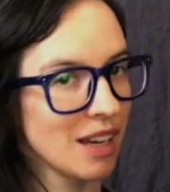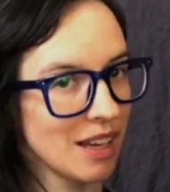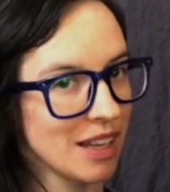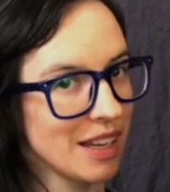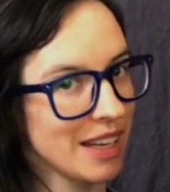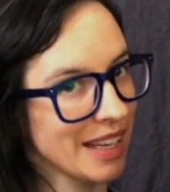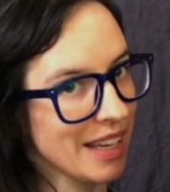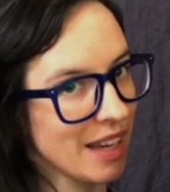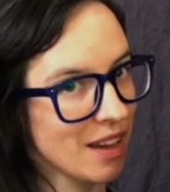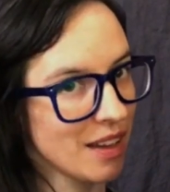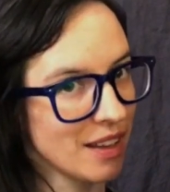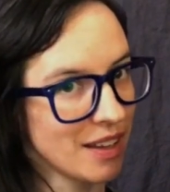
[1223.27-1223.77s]

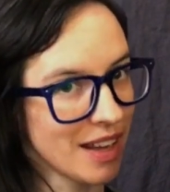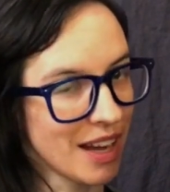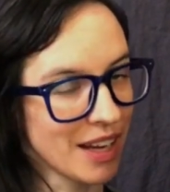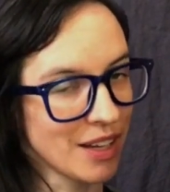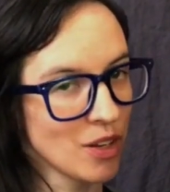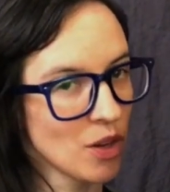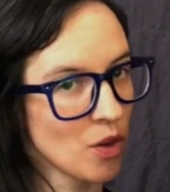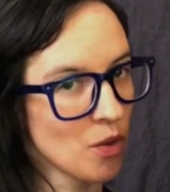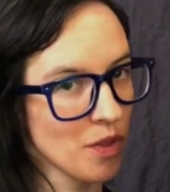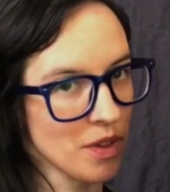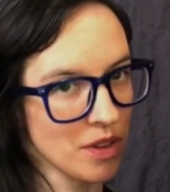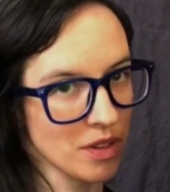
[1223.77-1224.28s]
And again, I
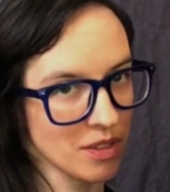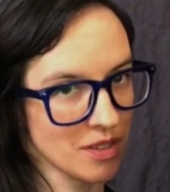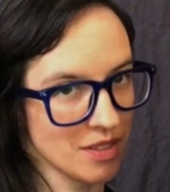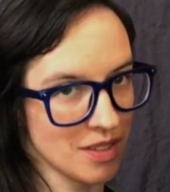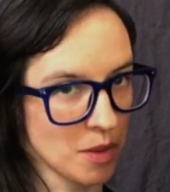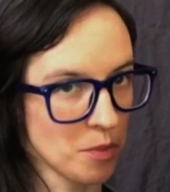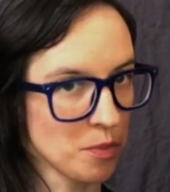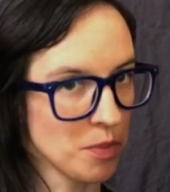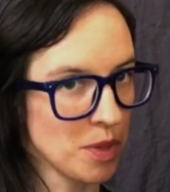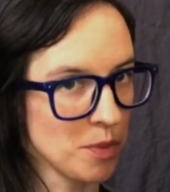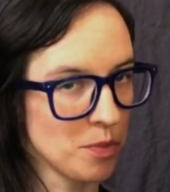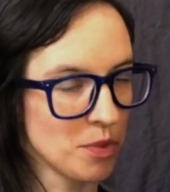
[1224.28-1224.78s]
know that
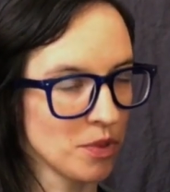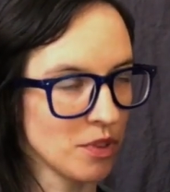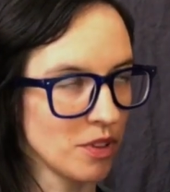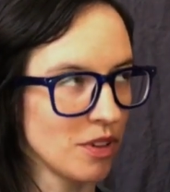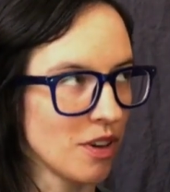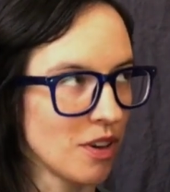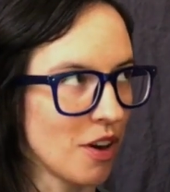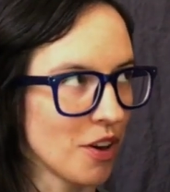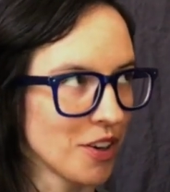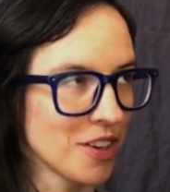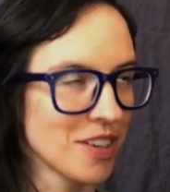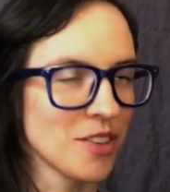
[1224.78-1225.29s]
some
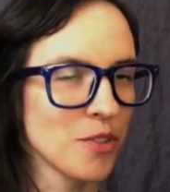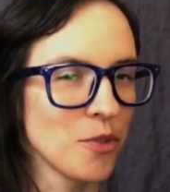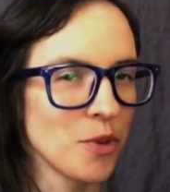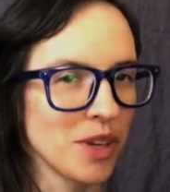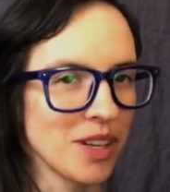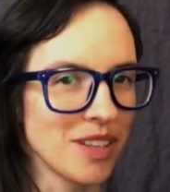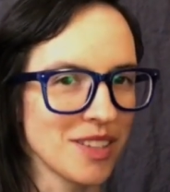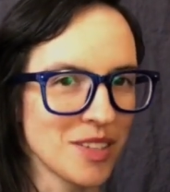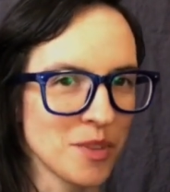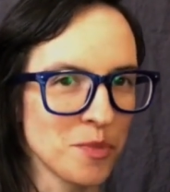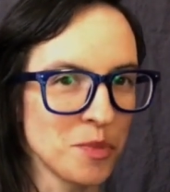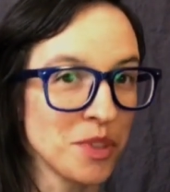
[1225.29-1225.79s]
people aren't
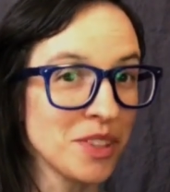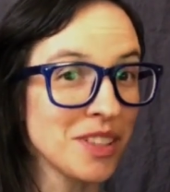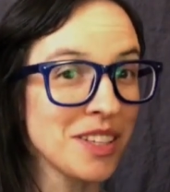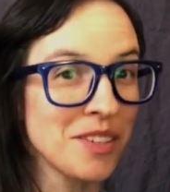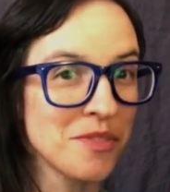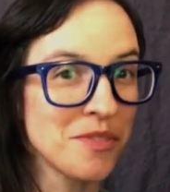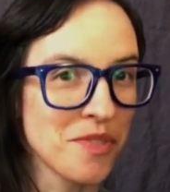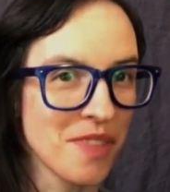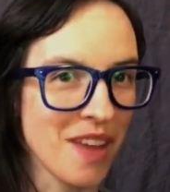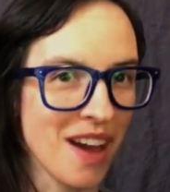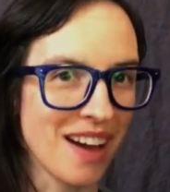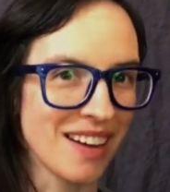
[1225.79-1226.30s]
going to
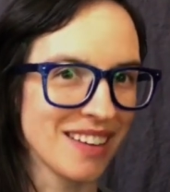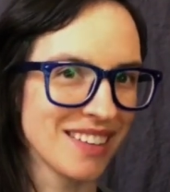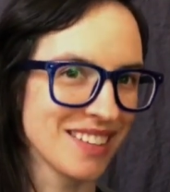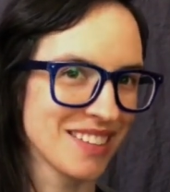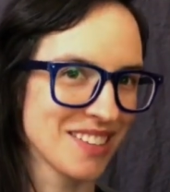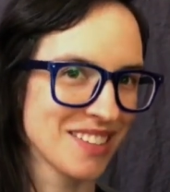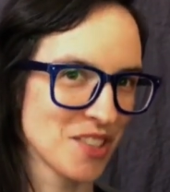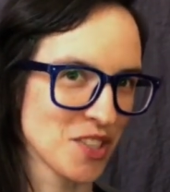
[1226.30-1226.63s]
believe that,